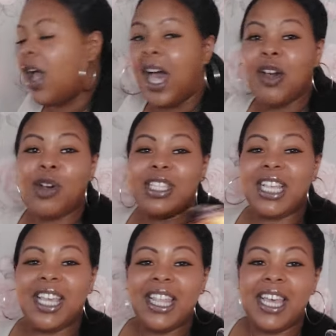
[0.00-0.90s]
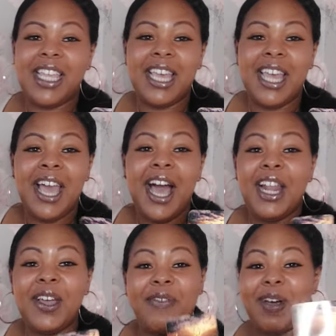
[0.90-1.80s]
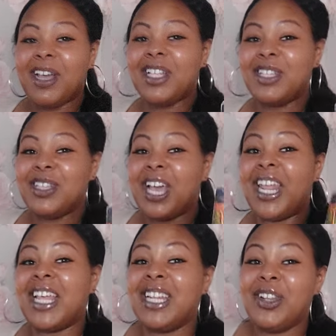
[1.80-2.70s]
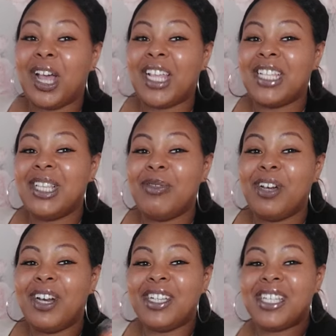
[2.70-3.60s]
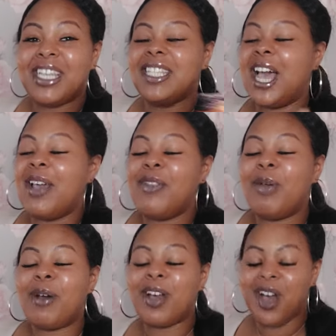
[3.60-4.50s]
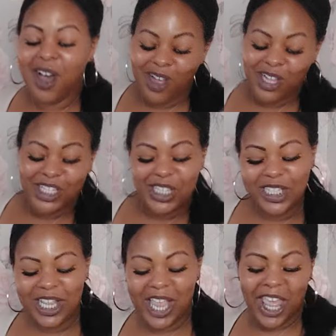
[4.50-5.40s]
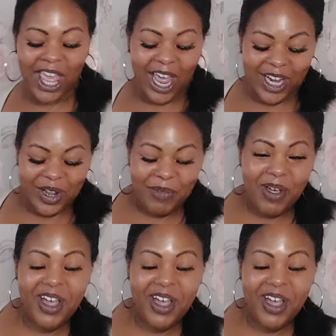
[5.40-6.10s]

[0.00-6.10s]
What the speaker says: I gotta say that, yeah. I love how I can do that and I can see what card it is. I know my cards. I know my